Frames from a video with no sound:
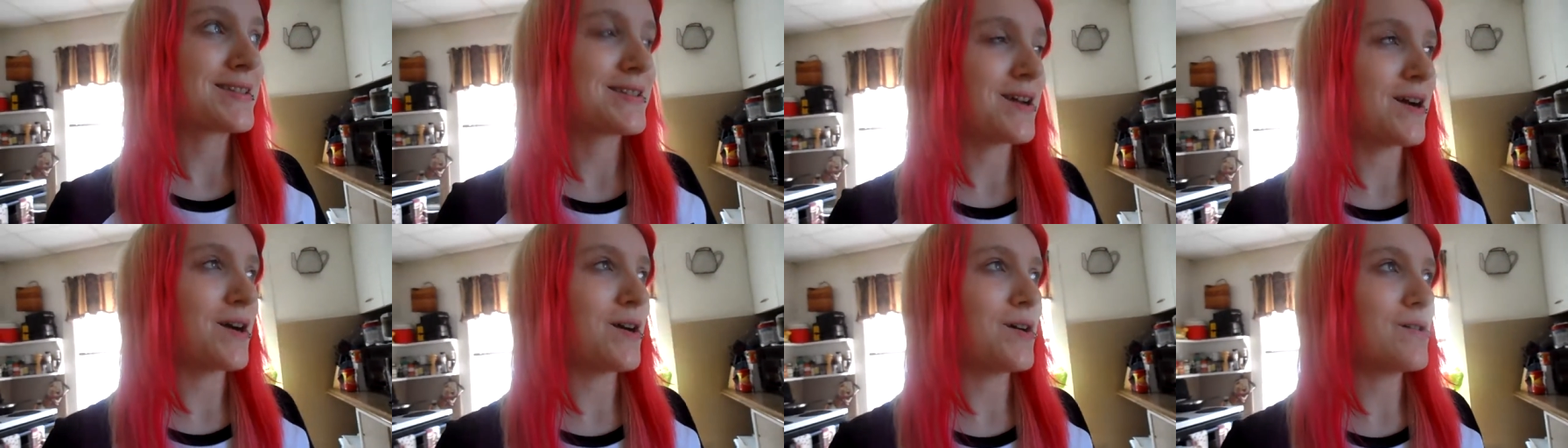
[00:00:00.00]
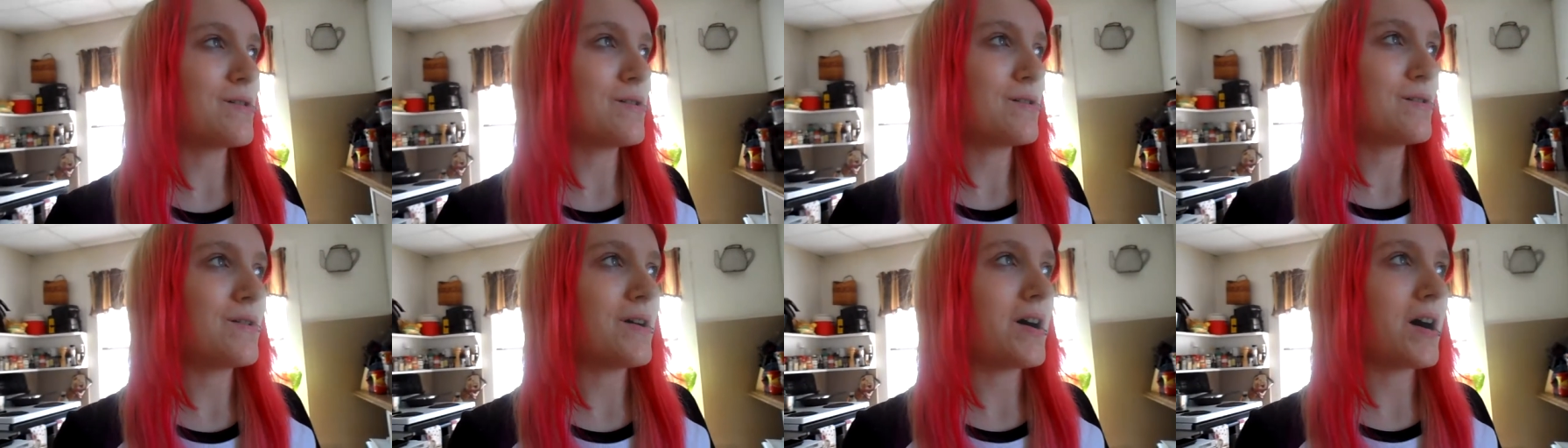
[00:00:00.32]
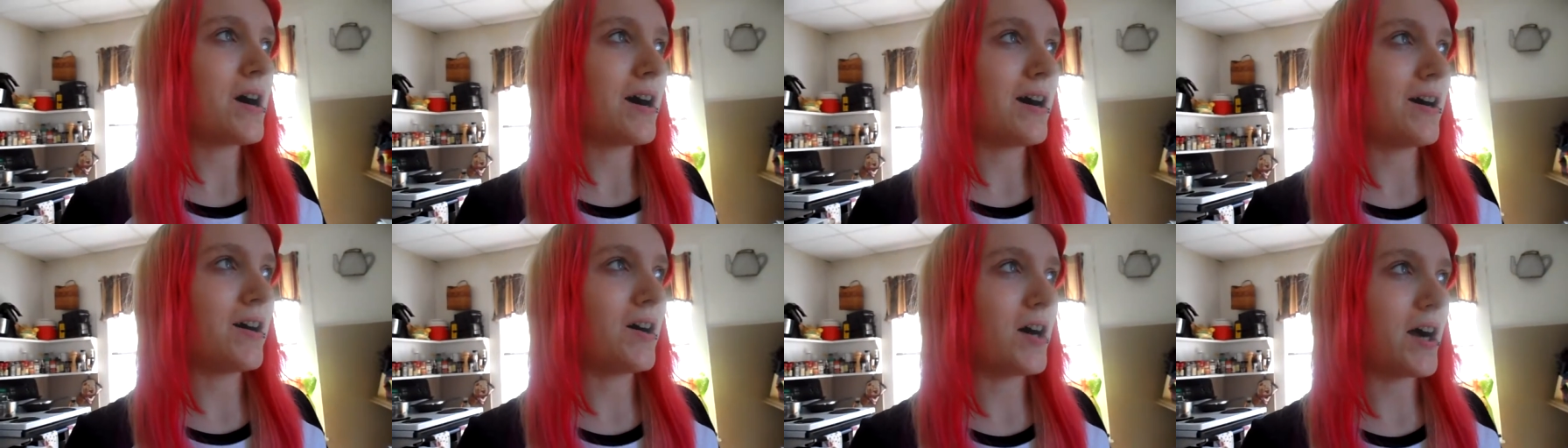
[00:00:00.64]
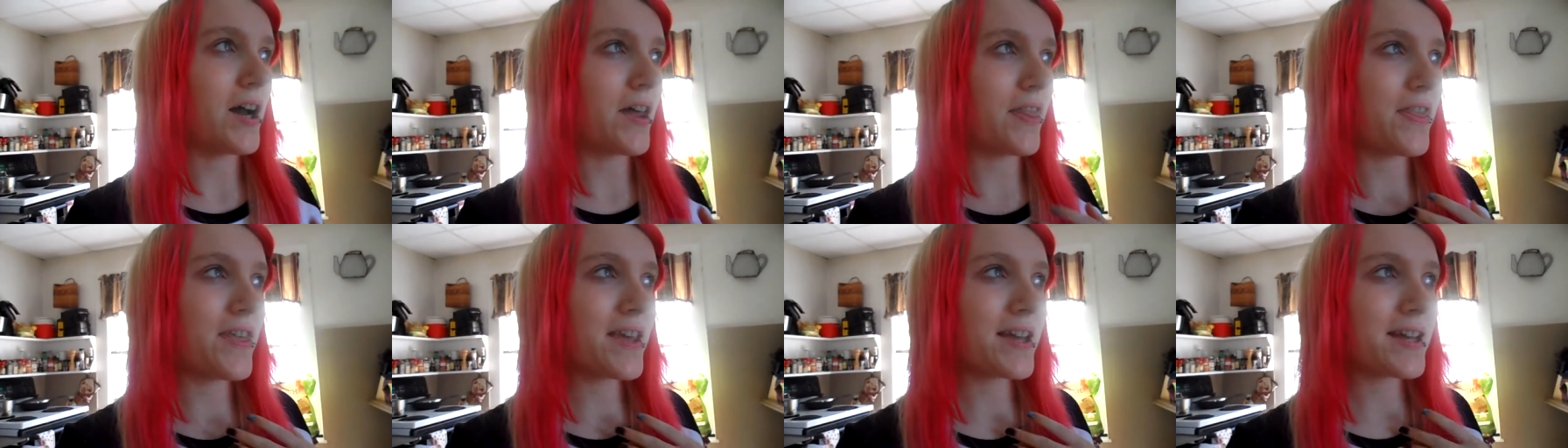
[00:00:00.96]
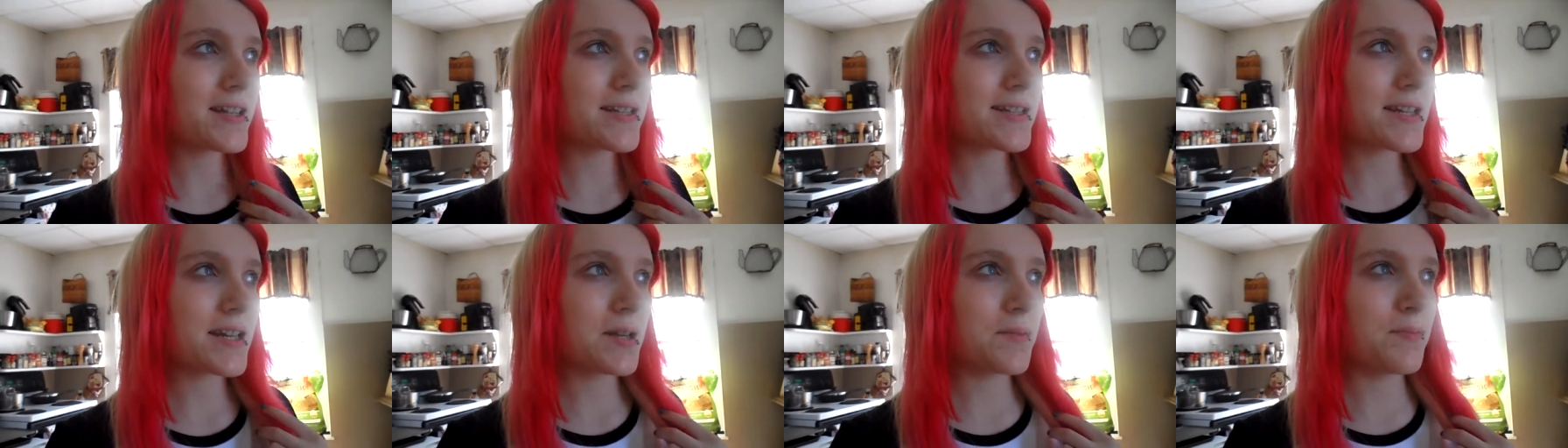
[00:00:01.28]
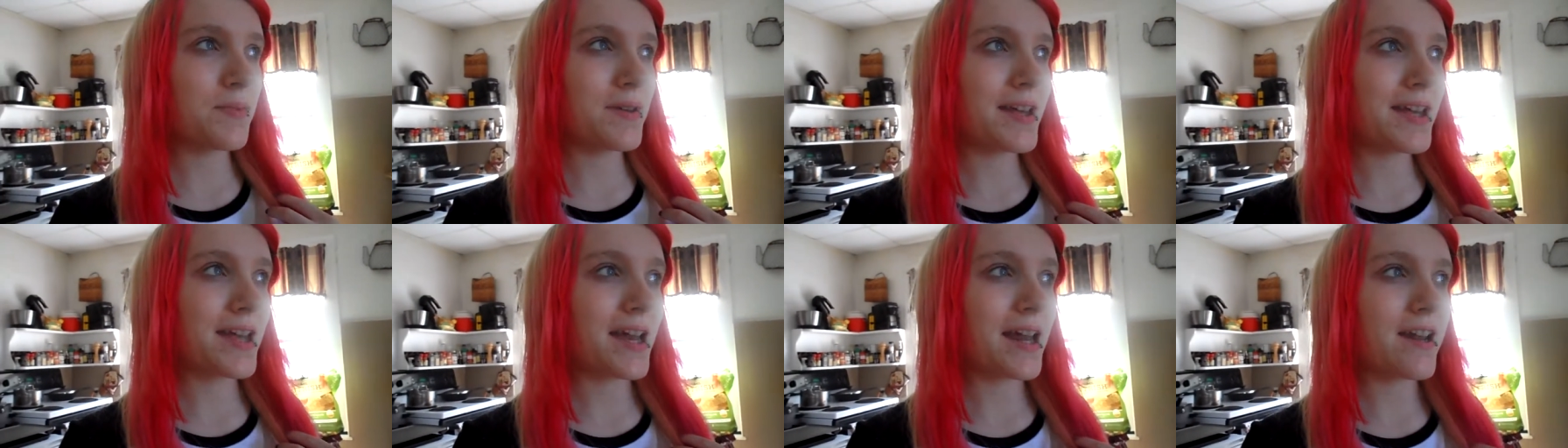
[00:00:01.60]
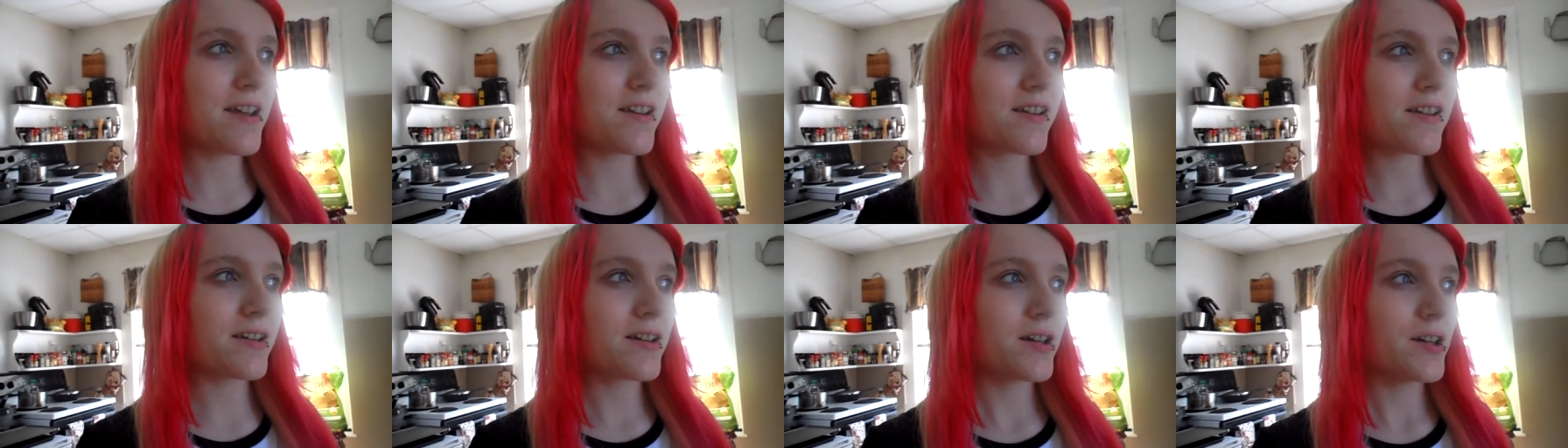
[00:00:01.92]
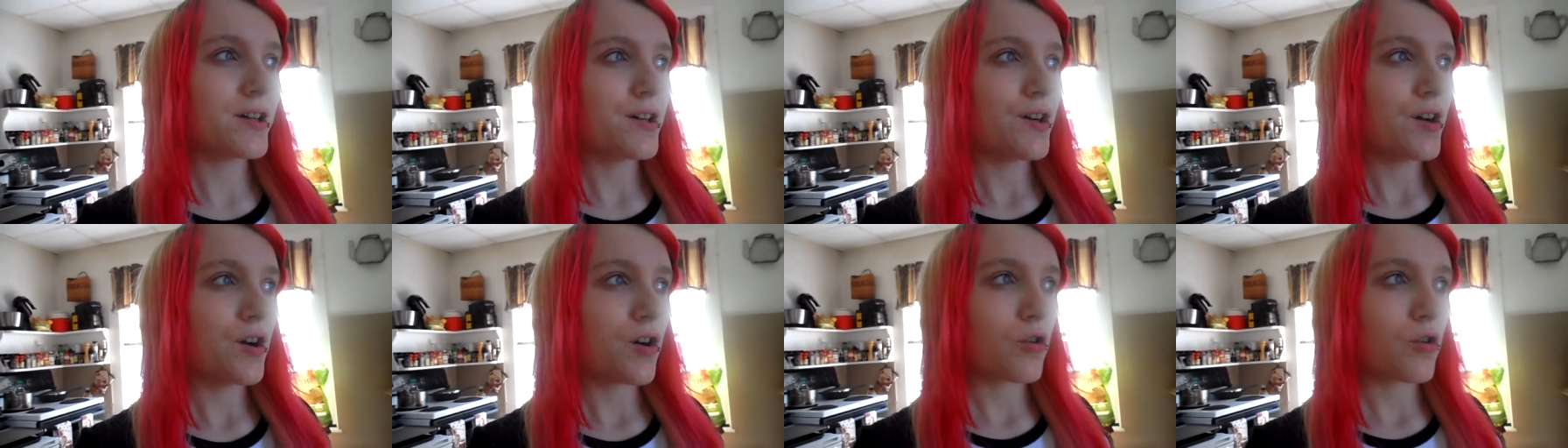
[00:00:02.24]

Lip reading: So I think it's going to be getting